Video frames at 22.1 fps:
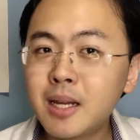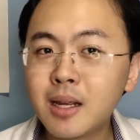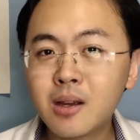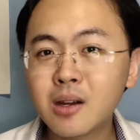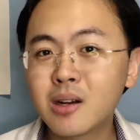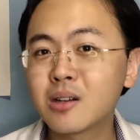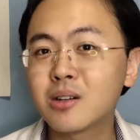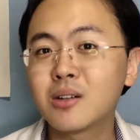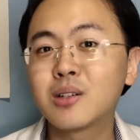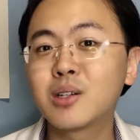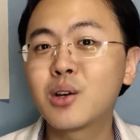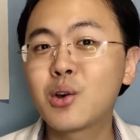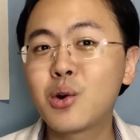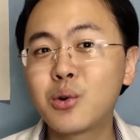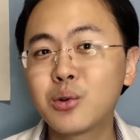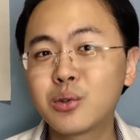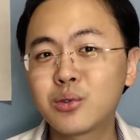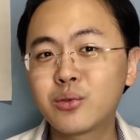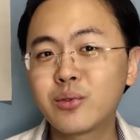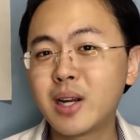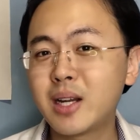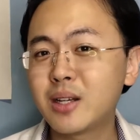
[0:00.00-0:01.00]
they got on a
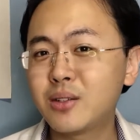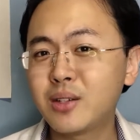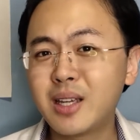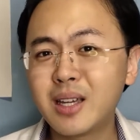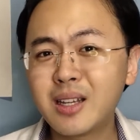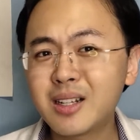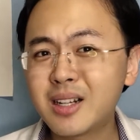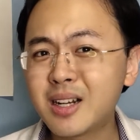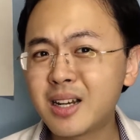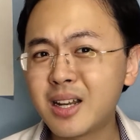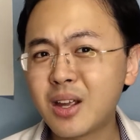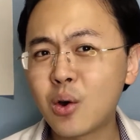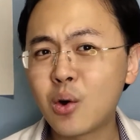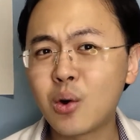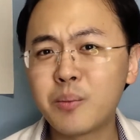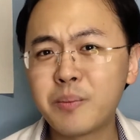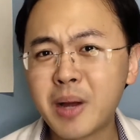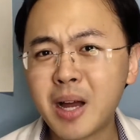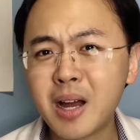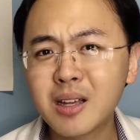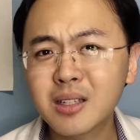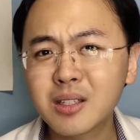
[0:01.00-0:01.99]
coach ride together and they all
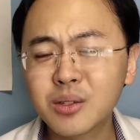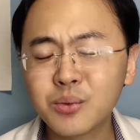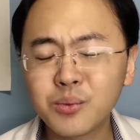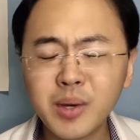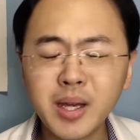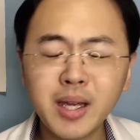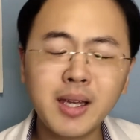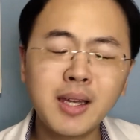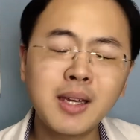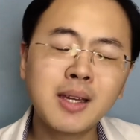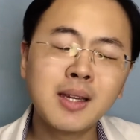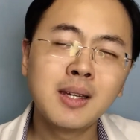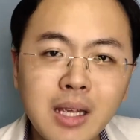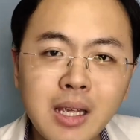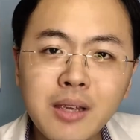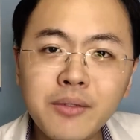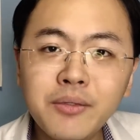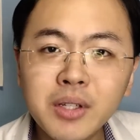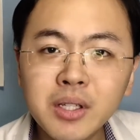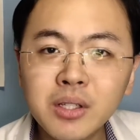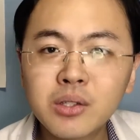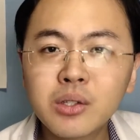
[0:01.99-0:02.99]
passed away.
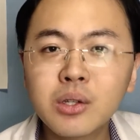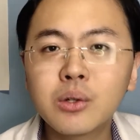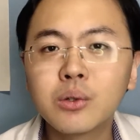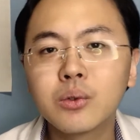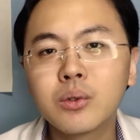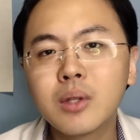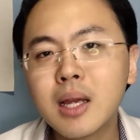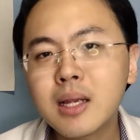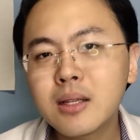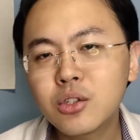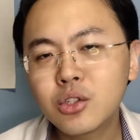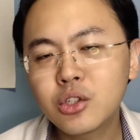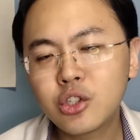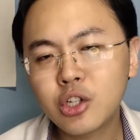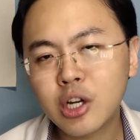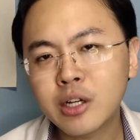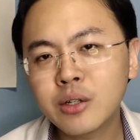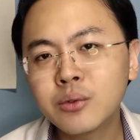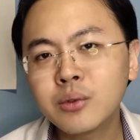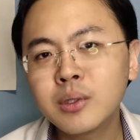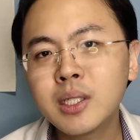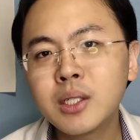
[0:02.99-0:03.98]
Even so, there's
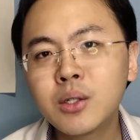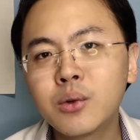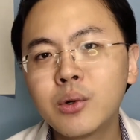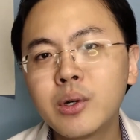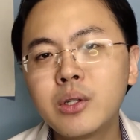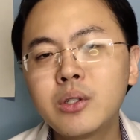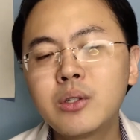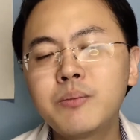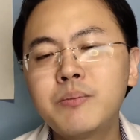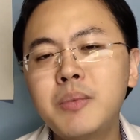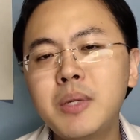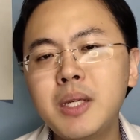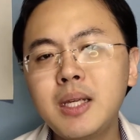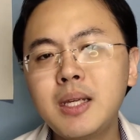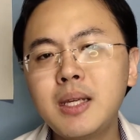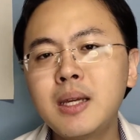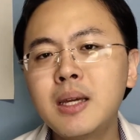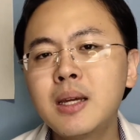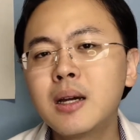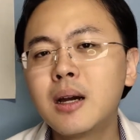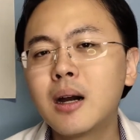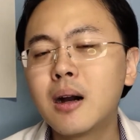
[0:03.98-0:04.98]
generally going to
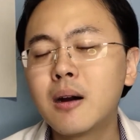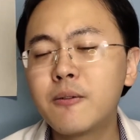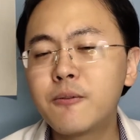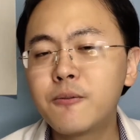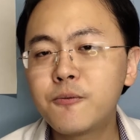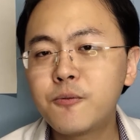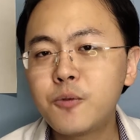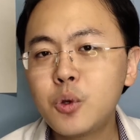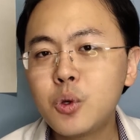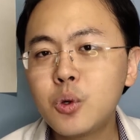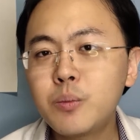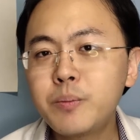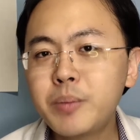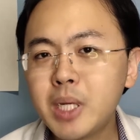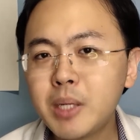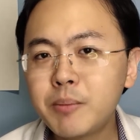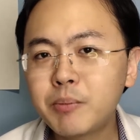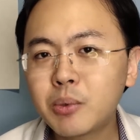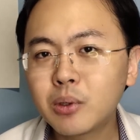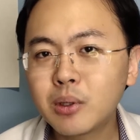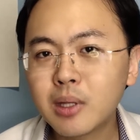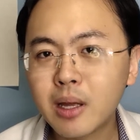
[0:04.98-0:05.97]
be a few
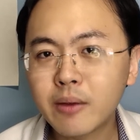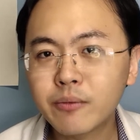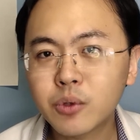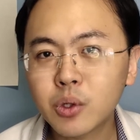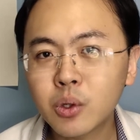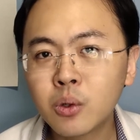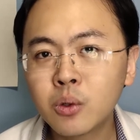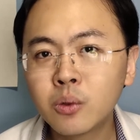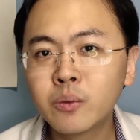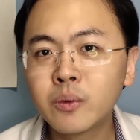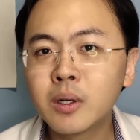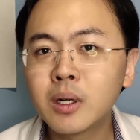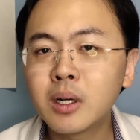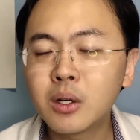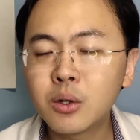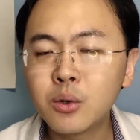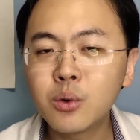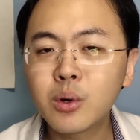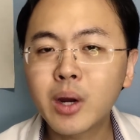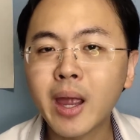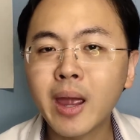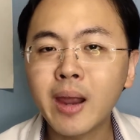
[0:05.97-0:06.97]
people left over
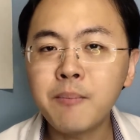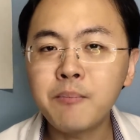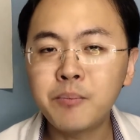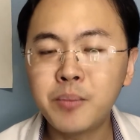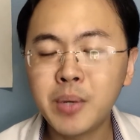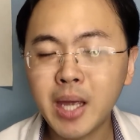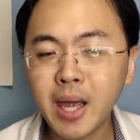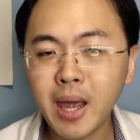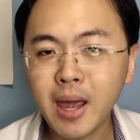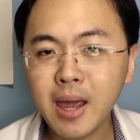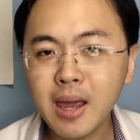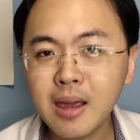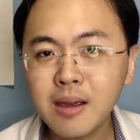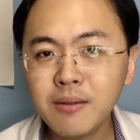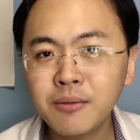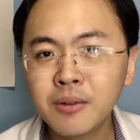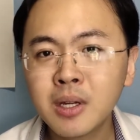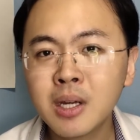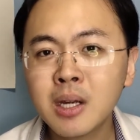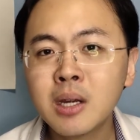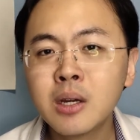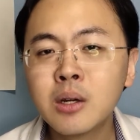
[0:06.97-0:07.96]
who can
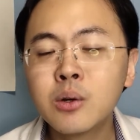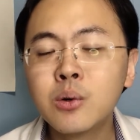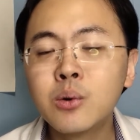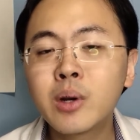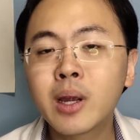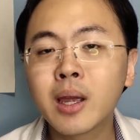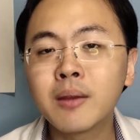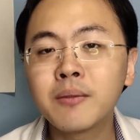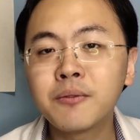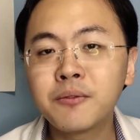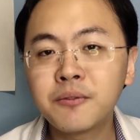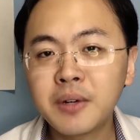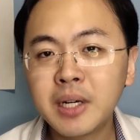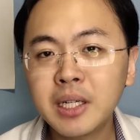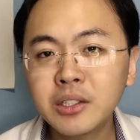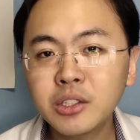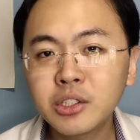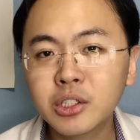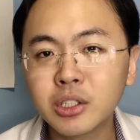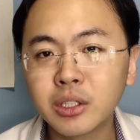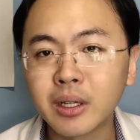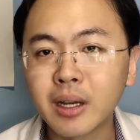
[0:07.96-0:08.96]
behave, who can
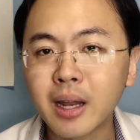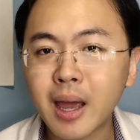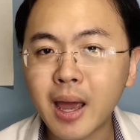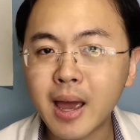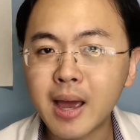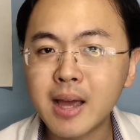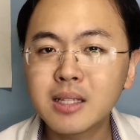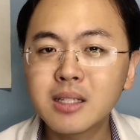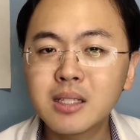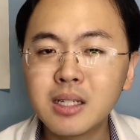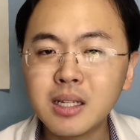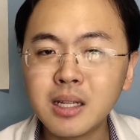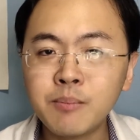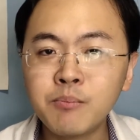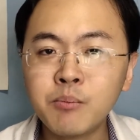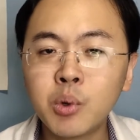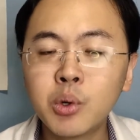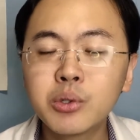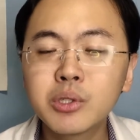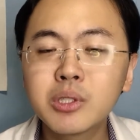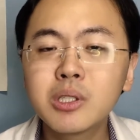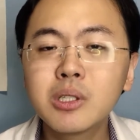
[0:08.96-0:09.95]
function as the
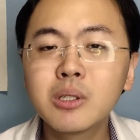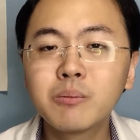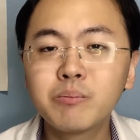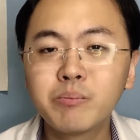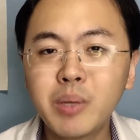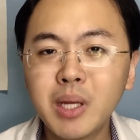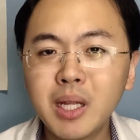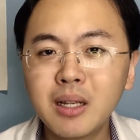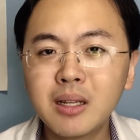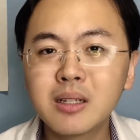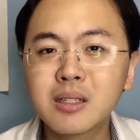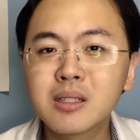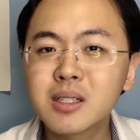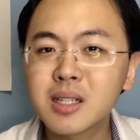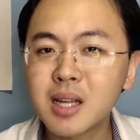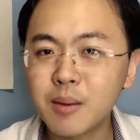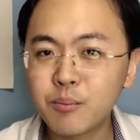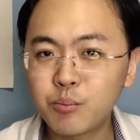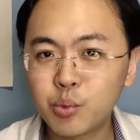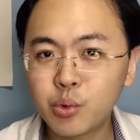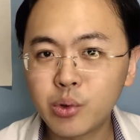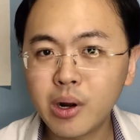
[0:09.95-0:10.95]
emotional pillars
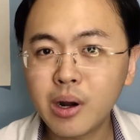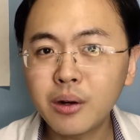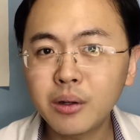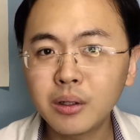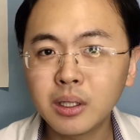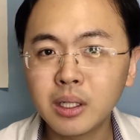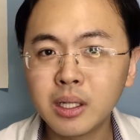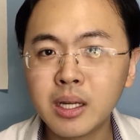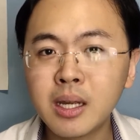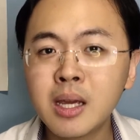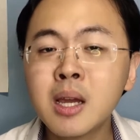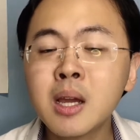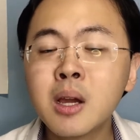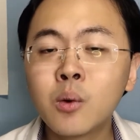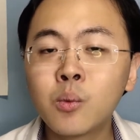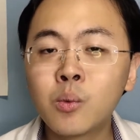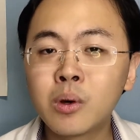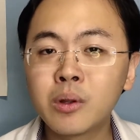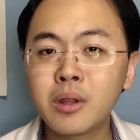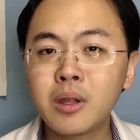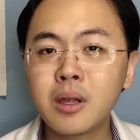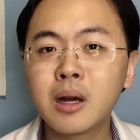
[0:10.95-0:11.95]
temporarily
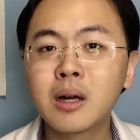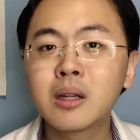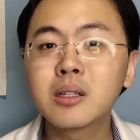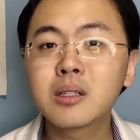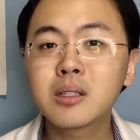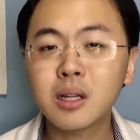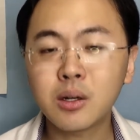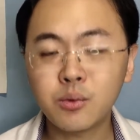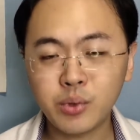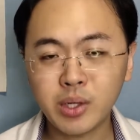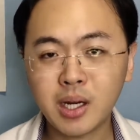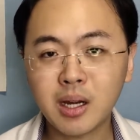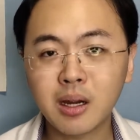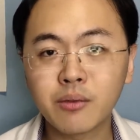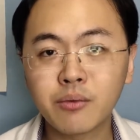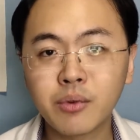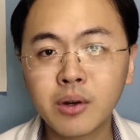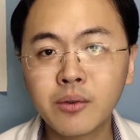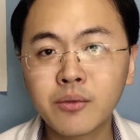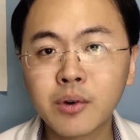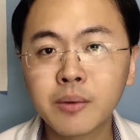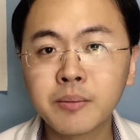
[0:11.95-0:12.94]
while the others are
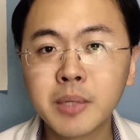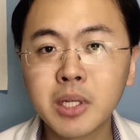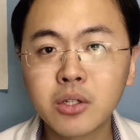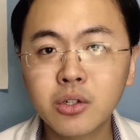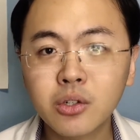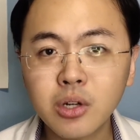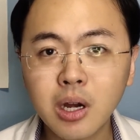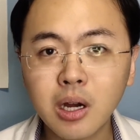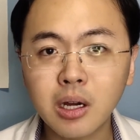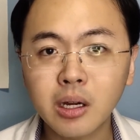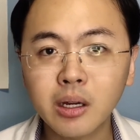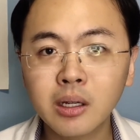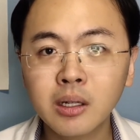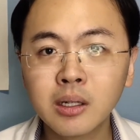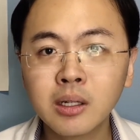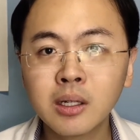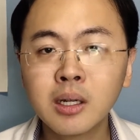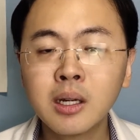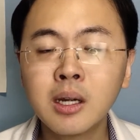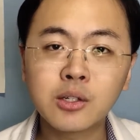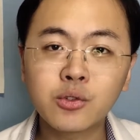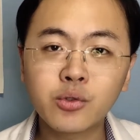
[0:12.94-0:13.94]
recovering from this shock.
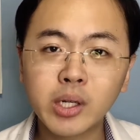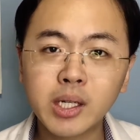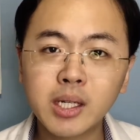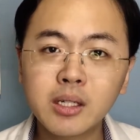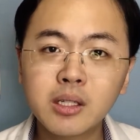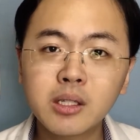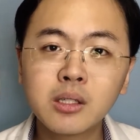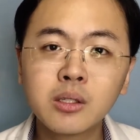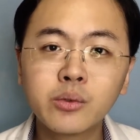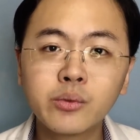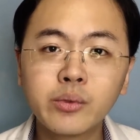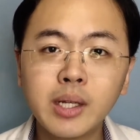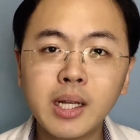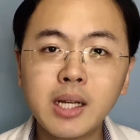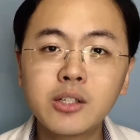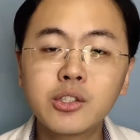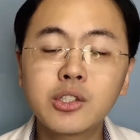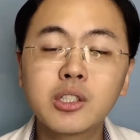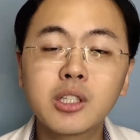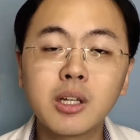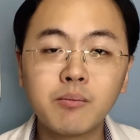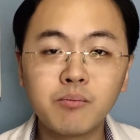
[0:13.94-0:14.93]
A traditional
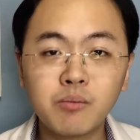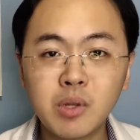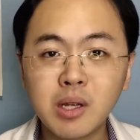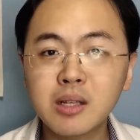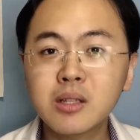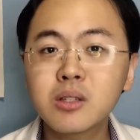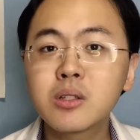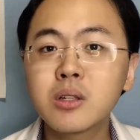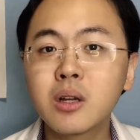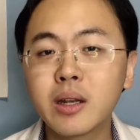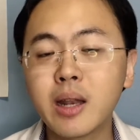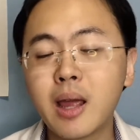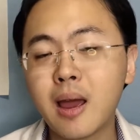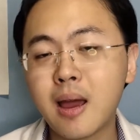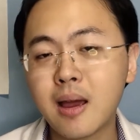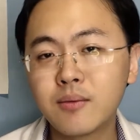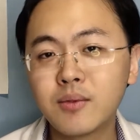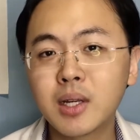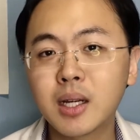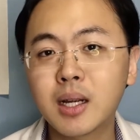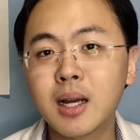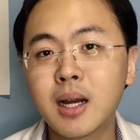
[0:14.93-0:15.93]
relationship does not
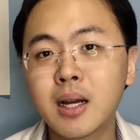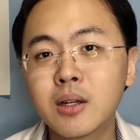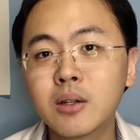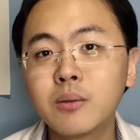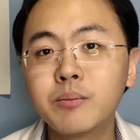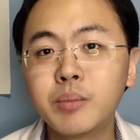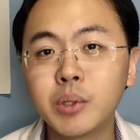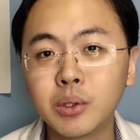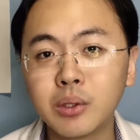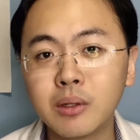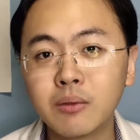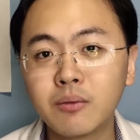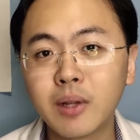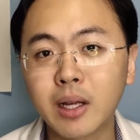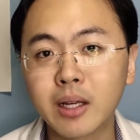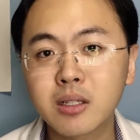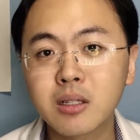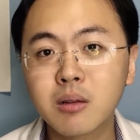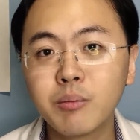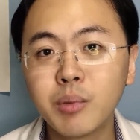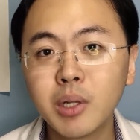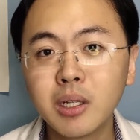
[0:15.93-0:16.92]
have that kind of built-in
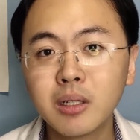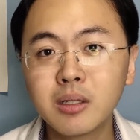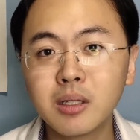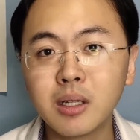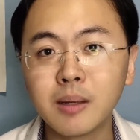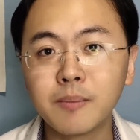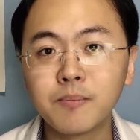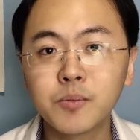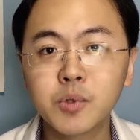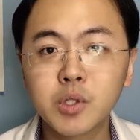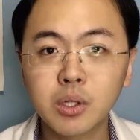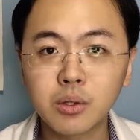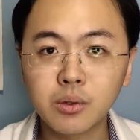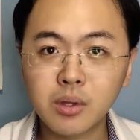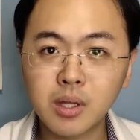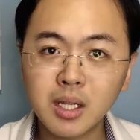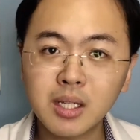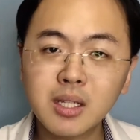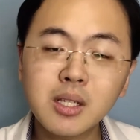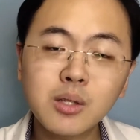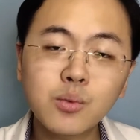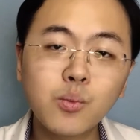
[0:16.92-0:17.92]
flexibility. So
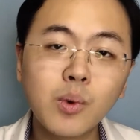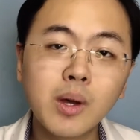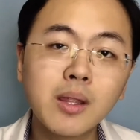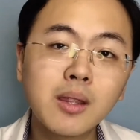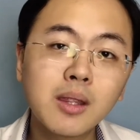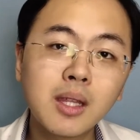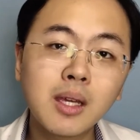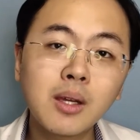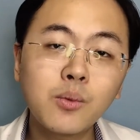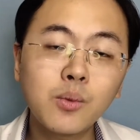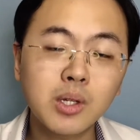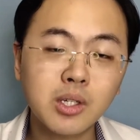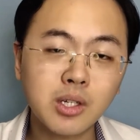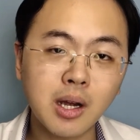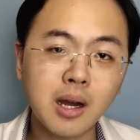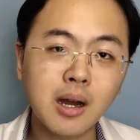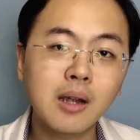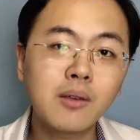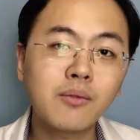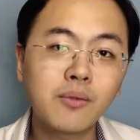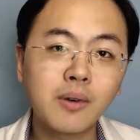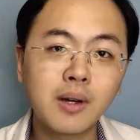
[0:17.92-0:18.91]
this is one thing which
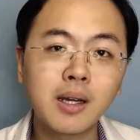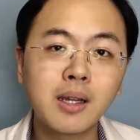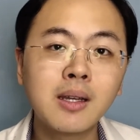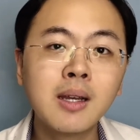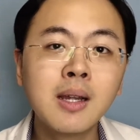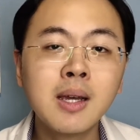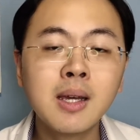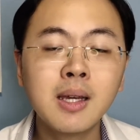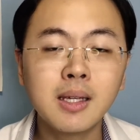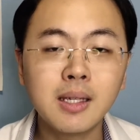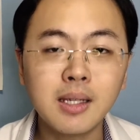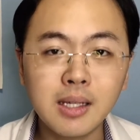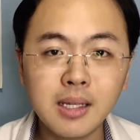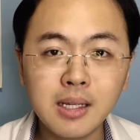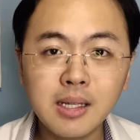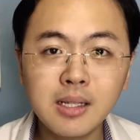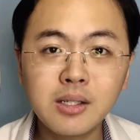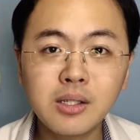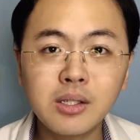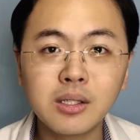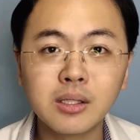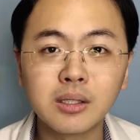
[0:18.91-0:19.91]
I find
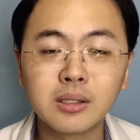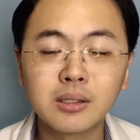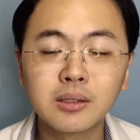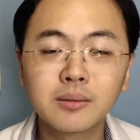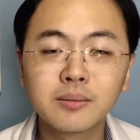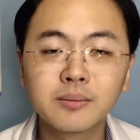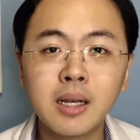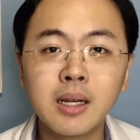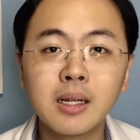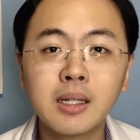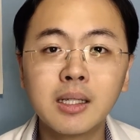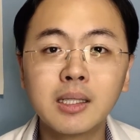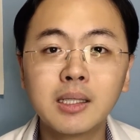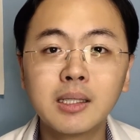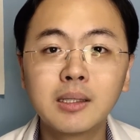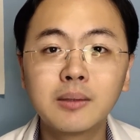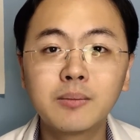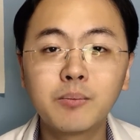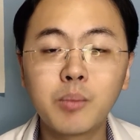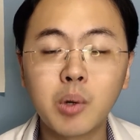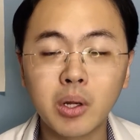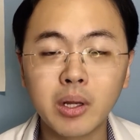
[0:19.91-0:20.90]
easier in
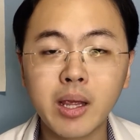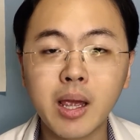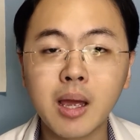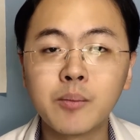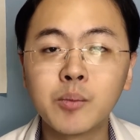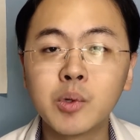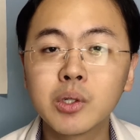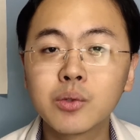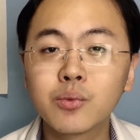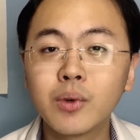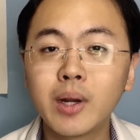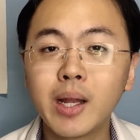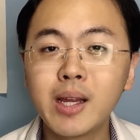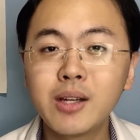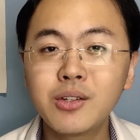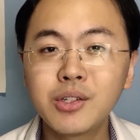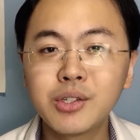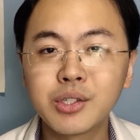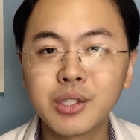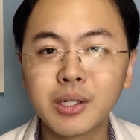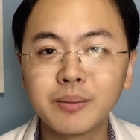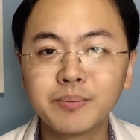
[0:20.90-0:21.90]
a polyamorous
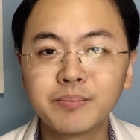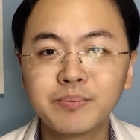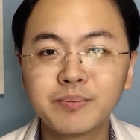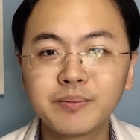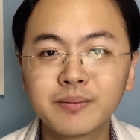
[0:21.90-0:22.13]
relationship.